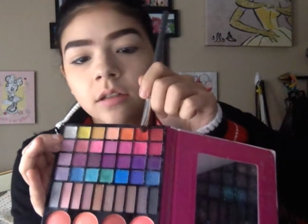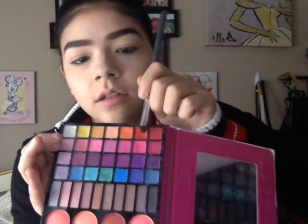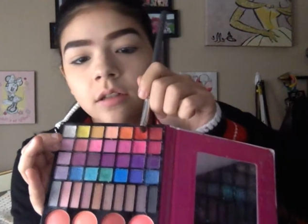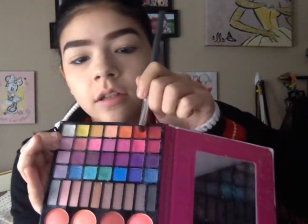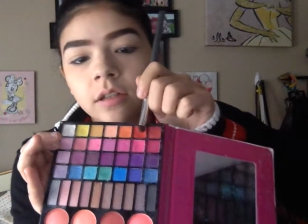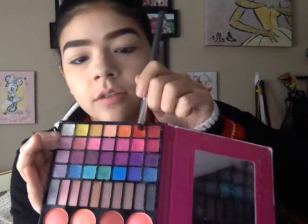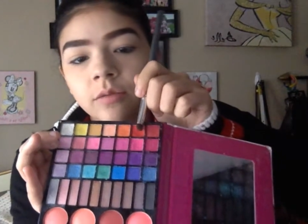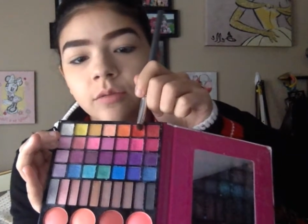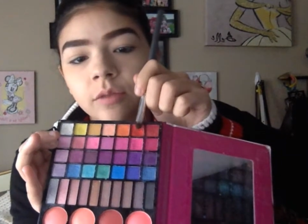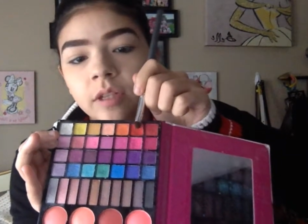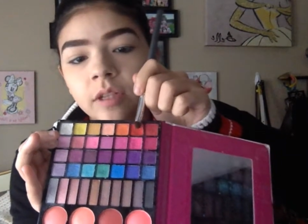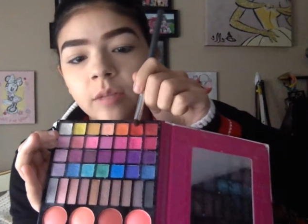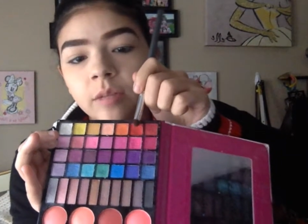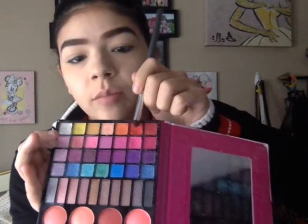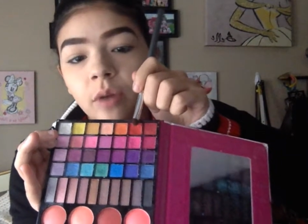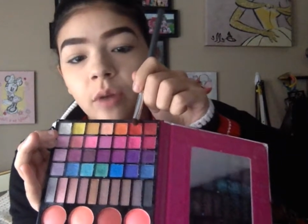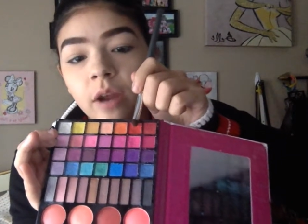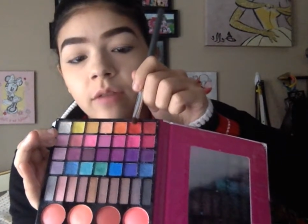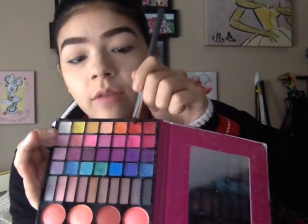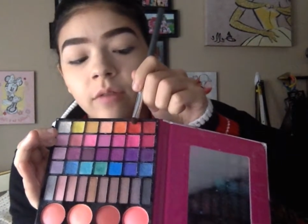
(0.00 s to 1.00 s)
this really
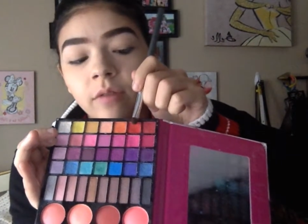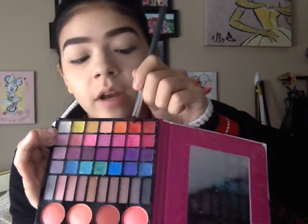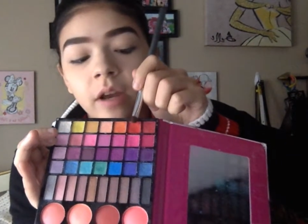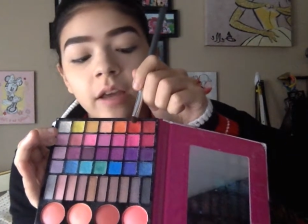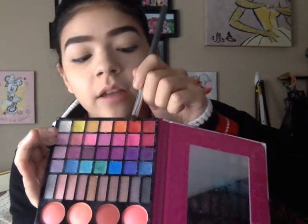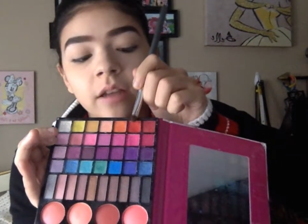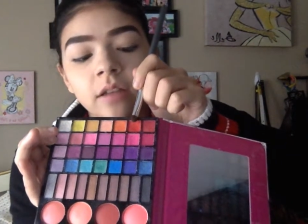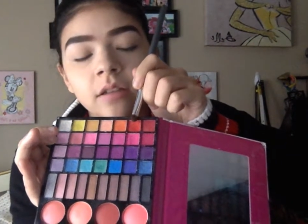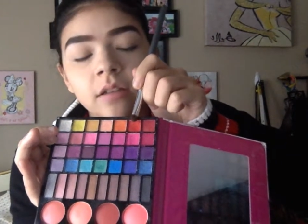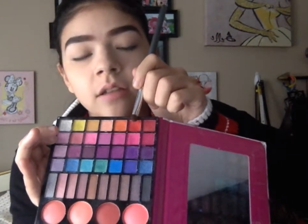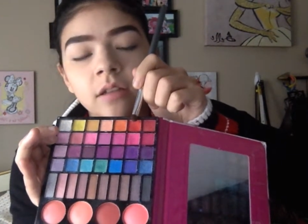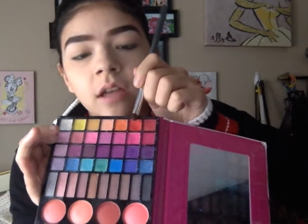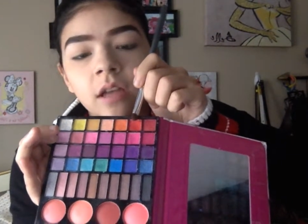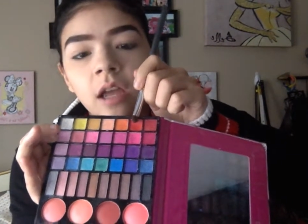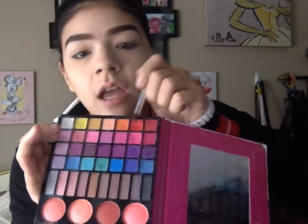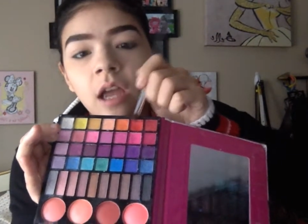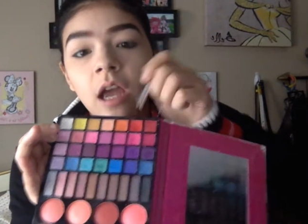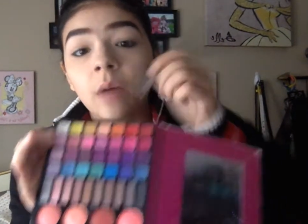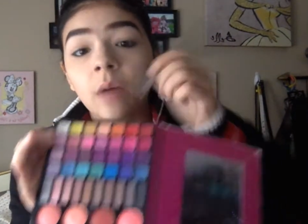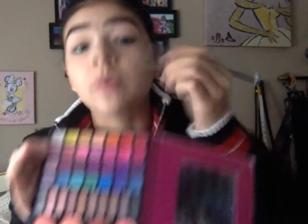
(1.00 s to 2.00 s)
bright red, and
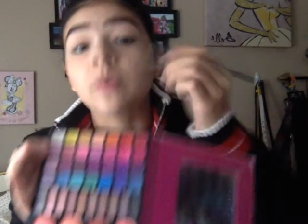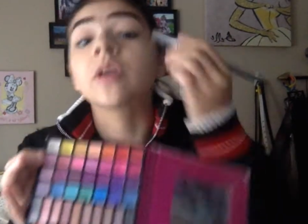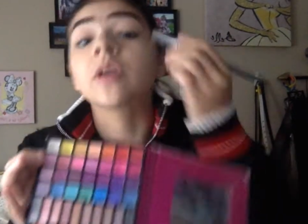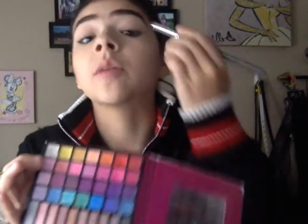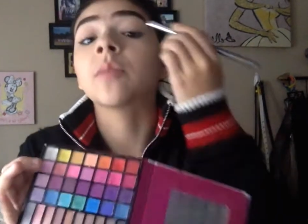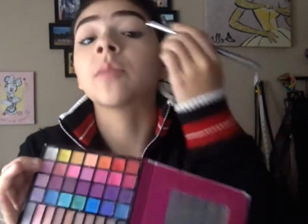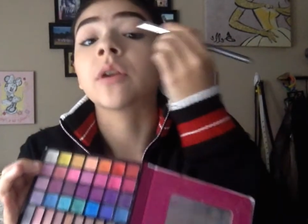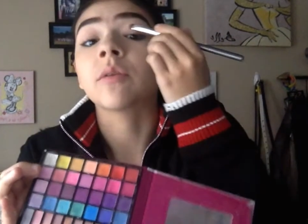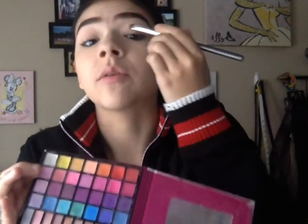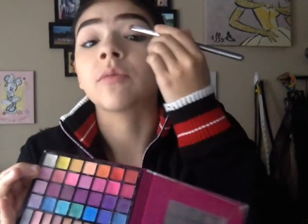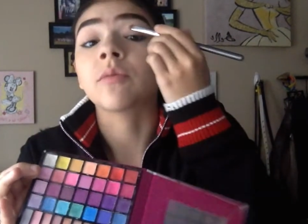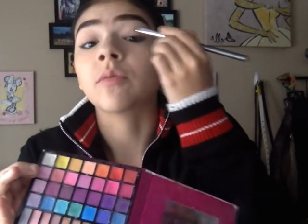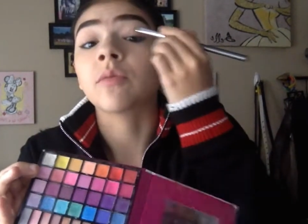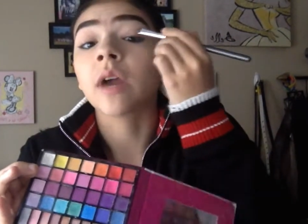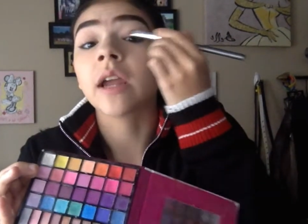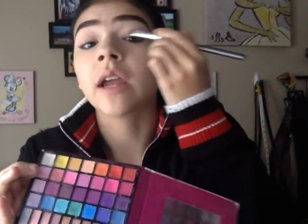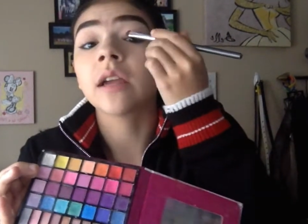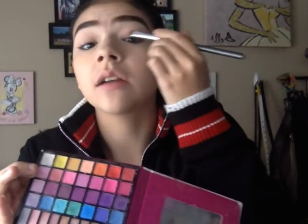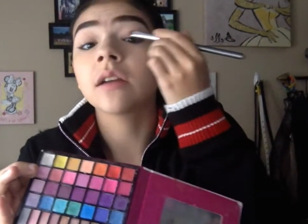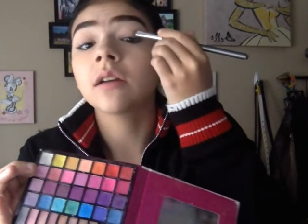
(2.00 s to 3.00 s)
we're going to put it
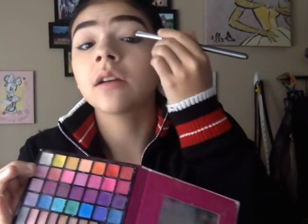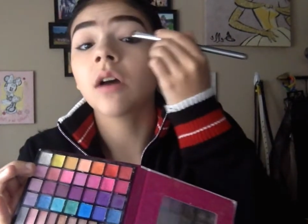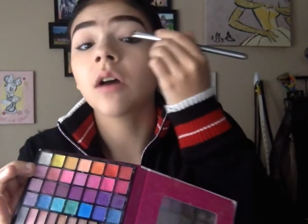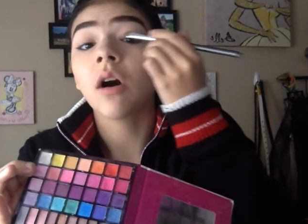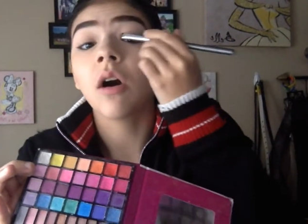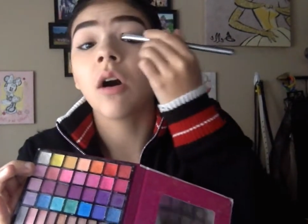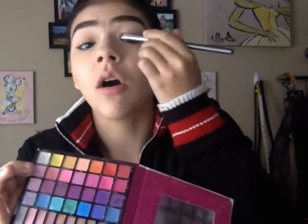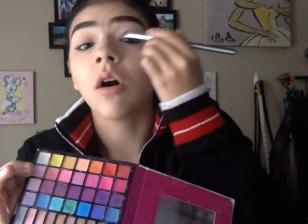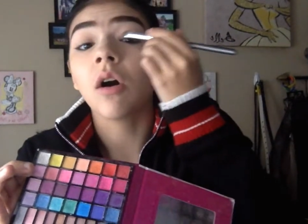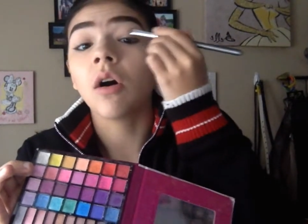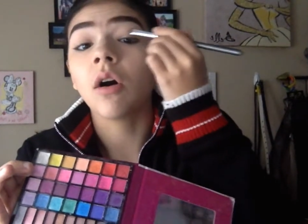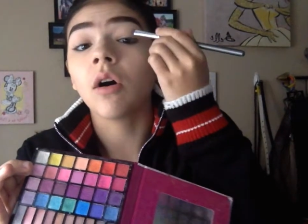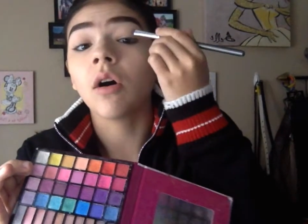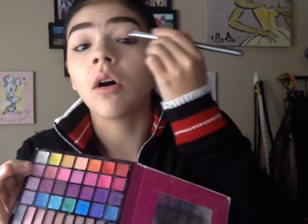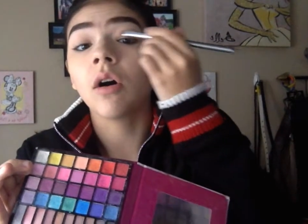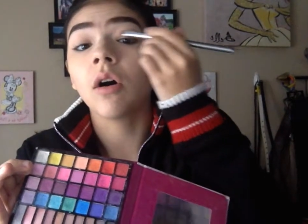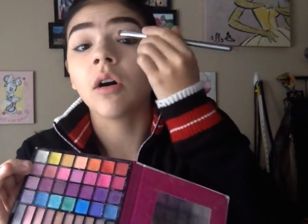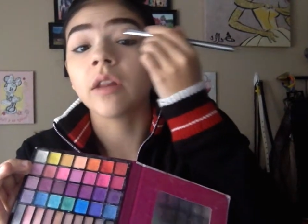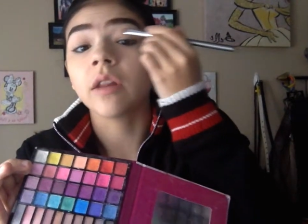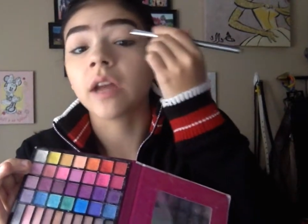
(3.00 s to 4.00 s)
right
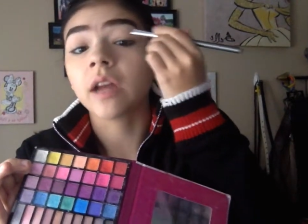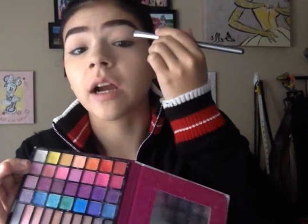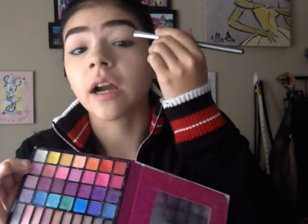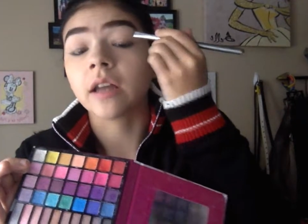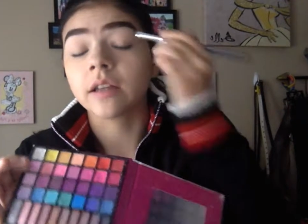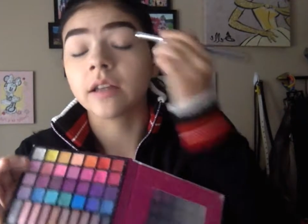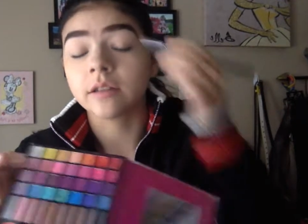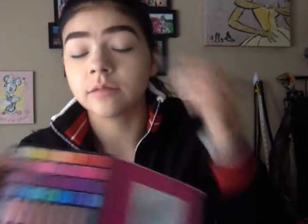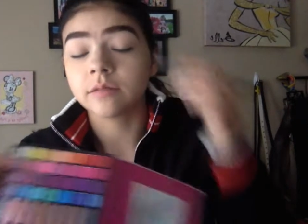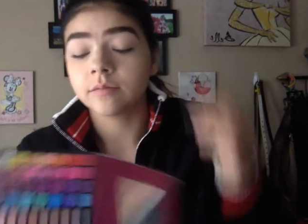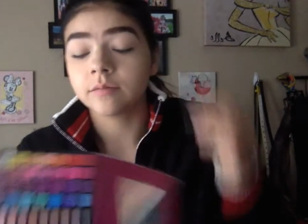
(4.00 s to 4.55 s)
all on the eyelid.